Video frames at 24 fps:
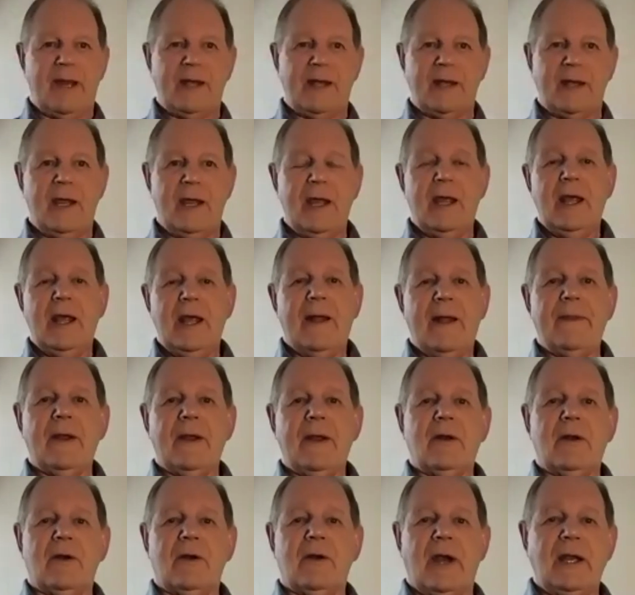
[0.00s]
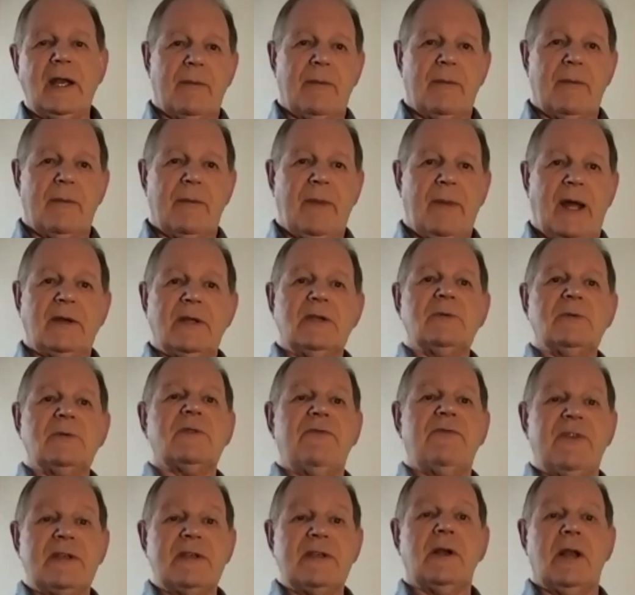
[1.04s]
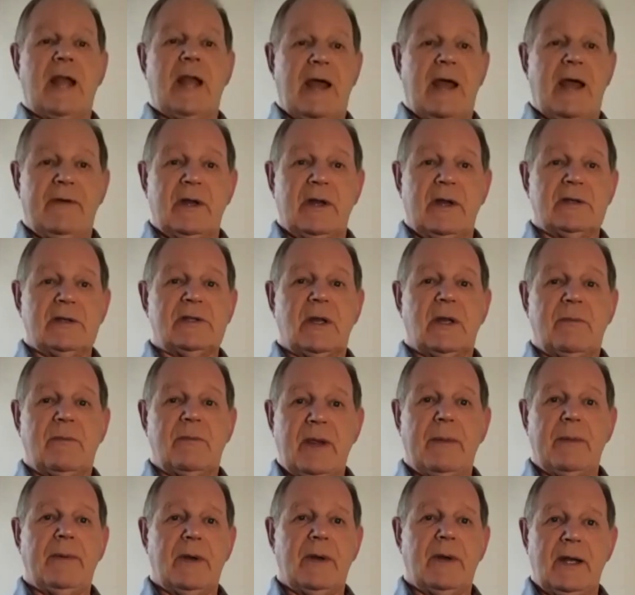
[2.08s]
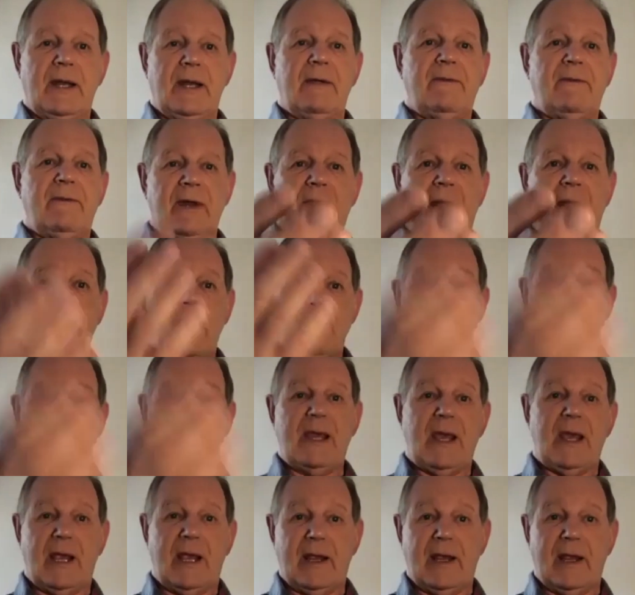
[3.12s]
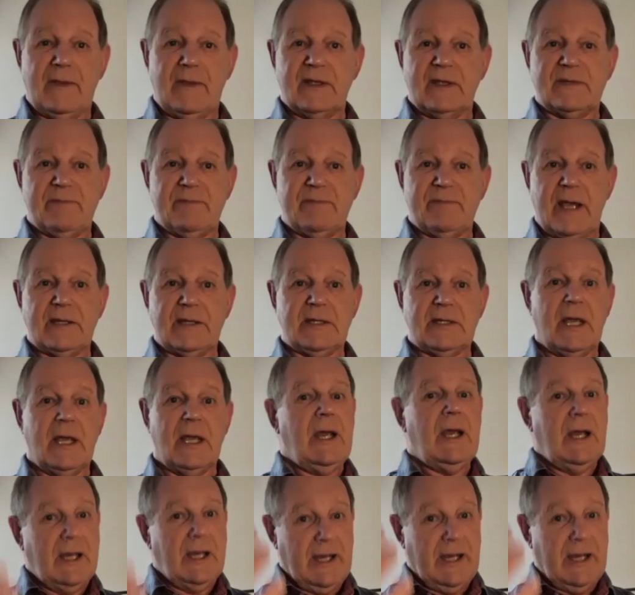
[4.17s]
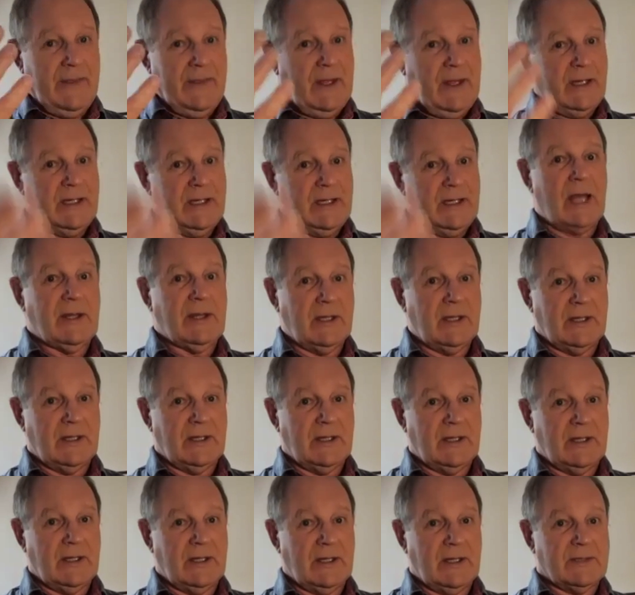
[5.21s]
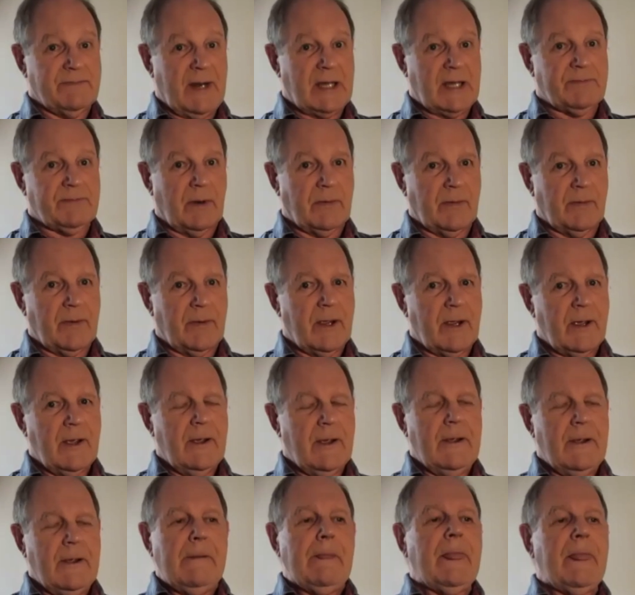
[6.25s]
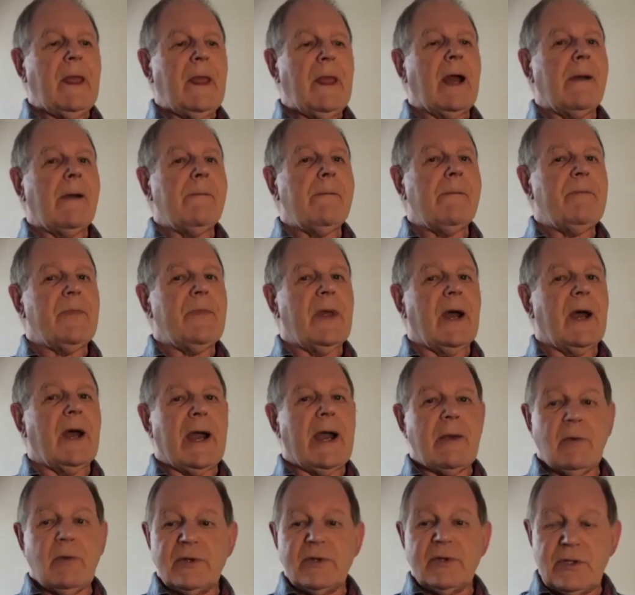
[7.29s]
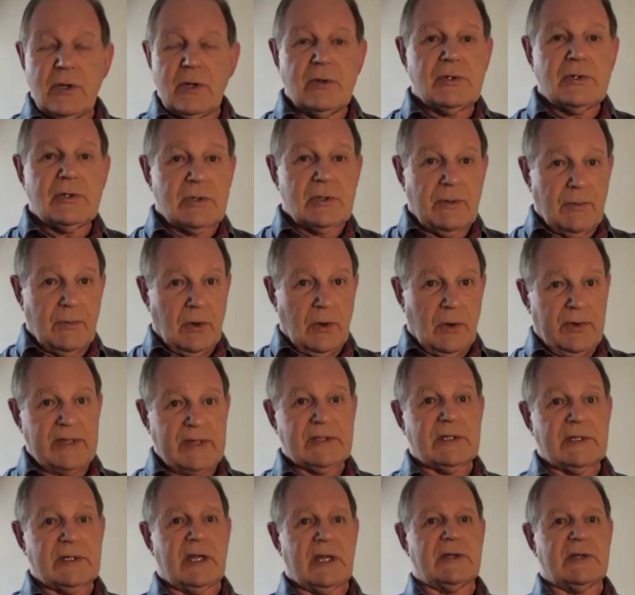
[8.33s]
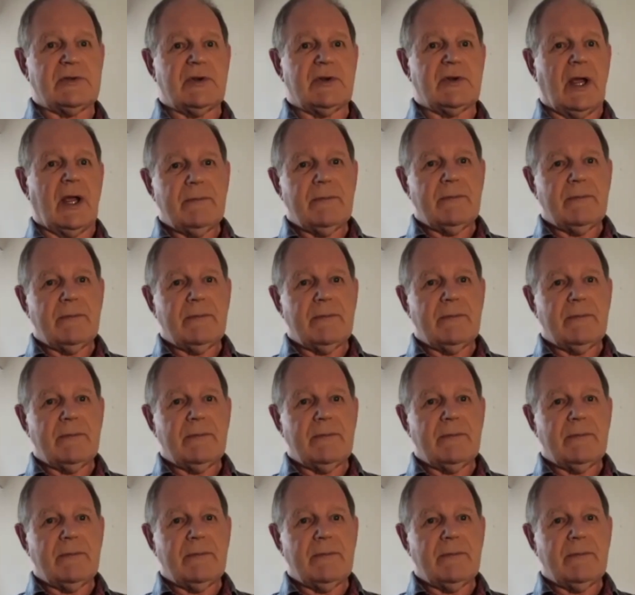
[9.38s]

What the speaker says: And the great thing of physical evidence that people had lived and had their being in this place and had their death in this place. I was used to more recent history. I'd